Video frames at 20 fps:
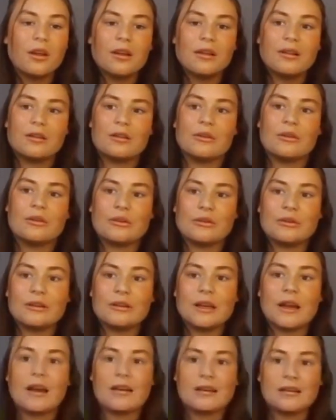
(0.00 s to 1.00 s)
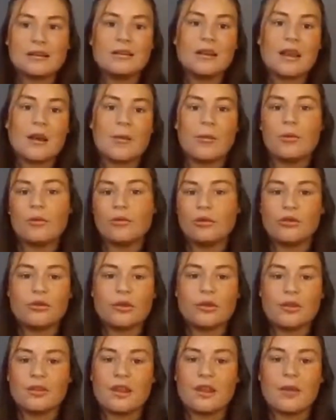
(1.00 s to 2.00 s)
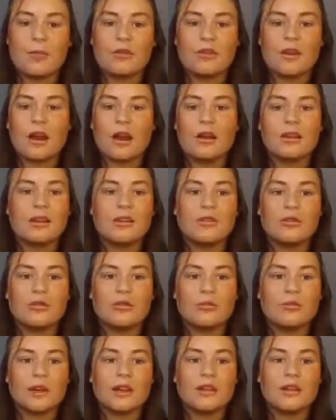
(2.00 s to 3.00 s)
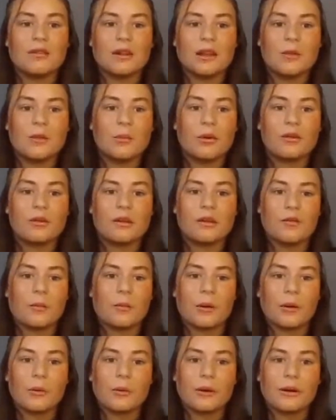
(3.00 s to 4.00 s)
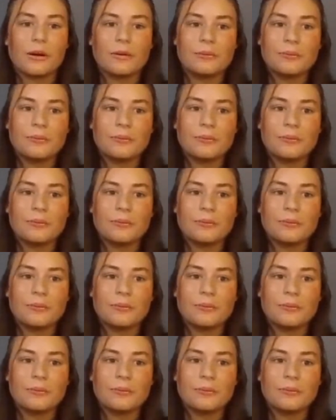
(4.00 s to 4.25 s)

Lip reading: So, yeah, but just the same as Callie, just really, really positive about that.